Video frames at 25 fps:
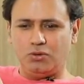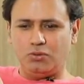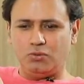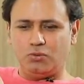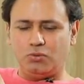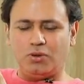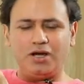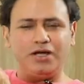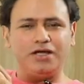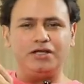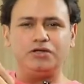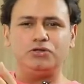
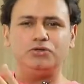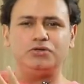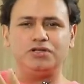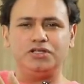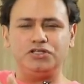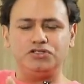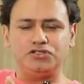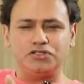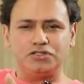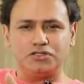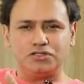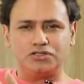why are you
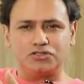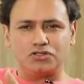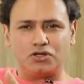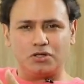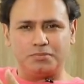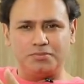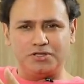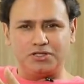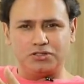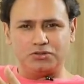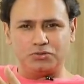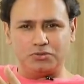teaching this
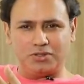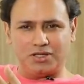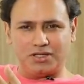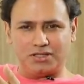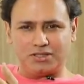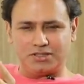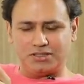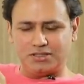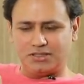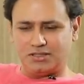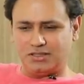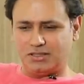topic to
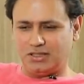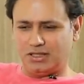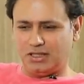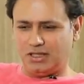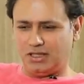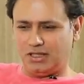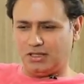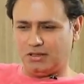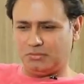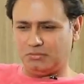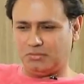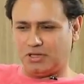us?
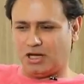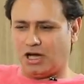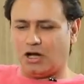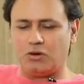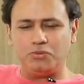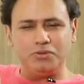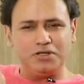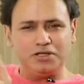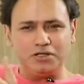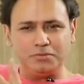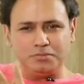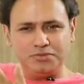
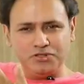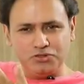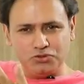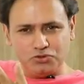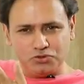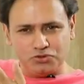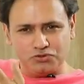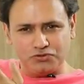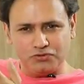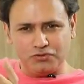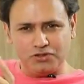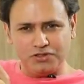How will it be
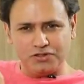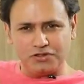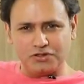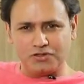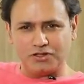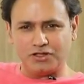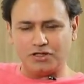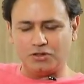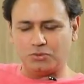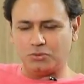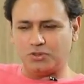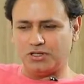useful in the
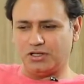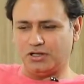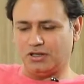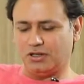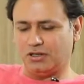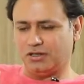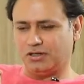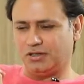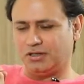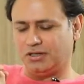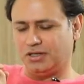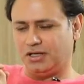real
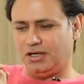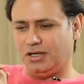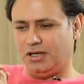world?